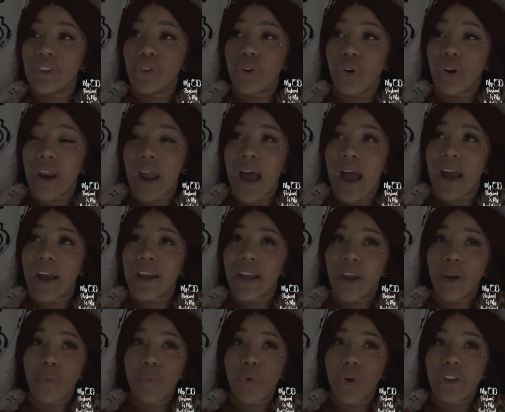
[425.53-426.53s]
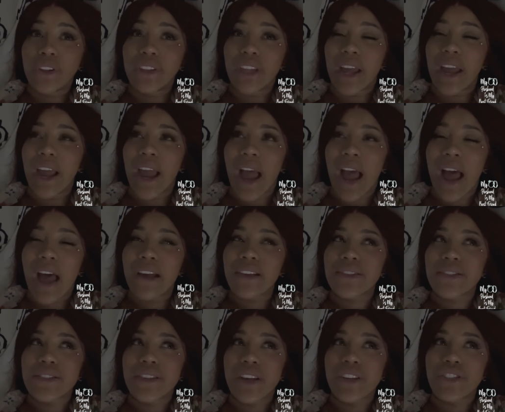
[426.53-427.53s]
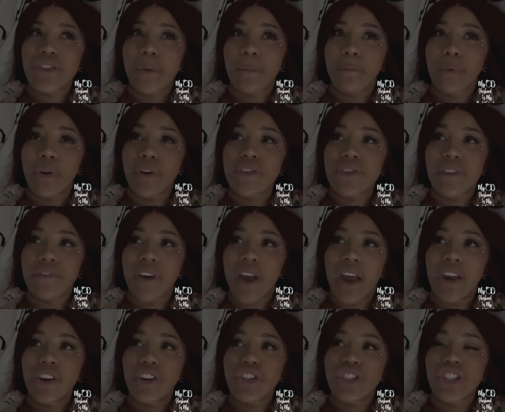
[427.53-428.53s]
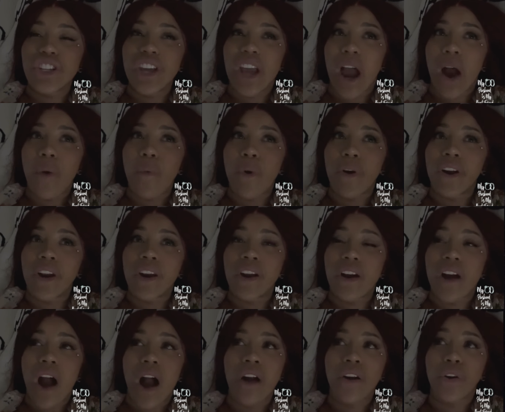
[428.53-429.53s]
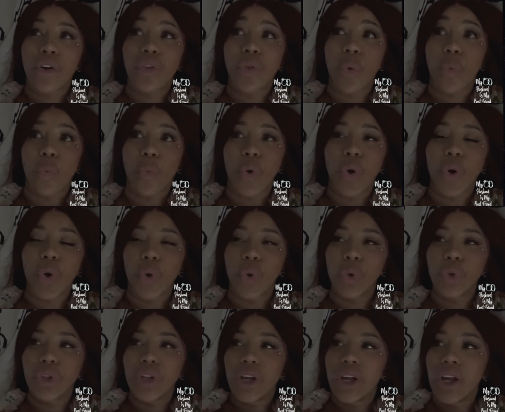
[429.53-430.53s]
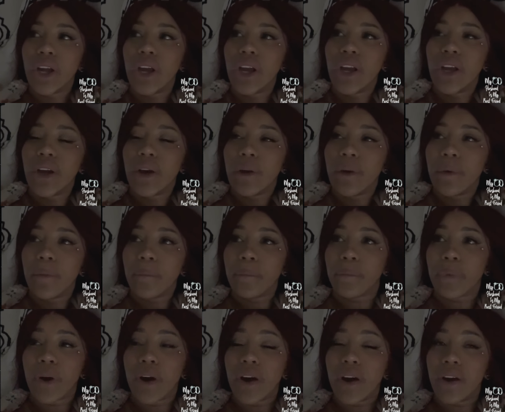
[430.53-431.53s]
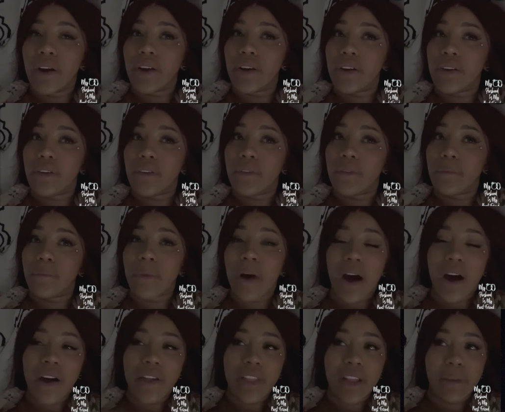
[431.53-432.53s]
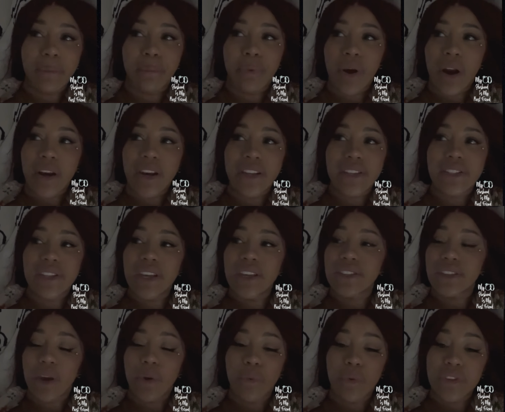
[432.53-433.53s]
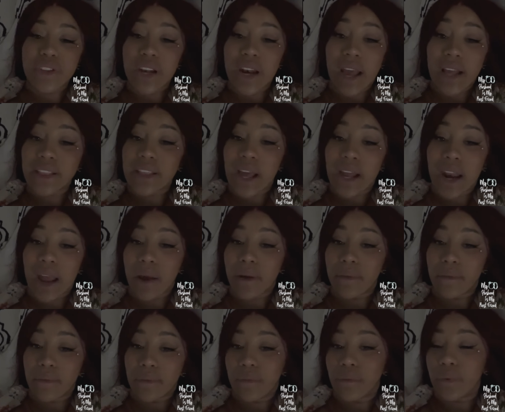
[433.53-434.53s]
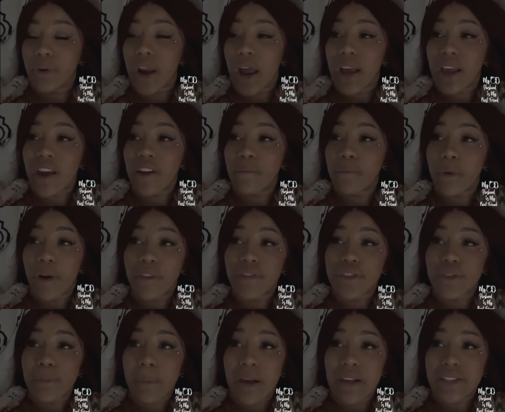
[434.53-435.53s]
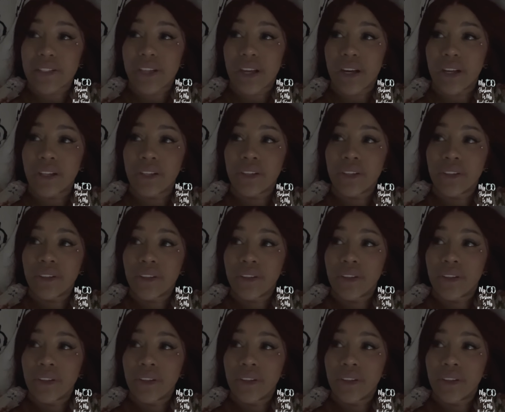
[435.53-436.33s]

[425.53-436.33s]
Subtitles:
no lie, in one day I had such a burst of energy. I wanted to conquer the world. But my other pregnancies, it wasn't like that. Like when I gave birth to my son,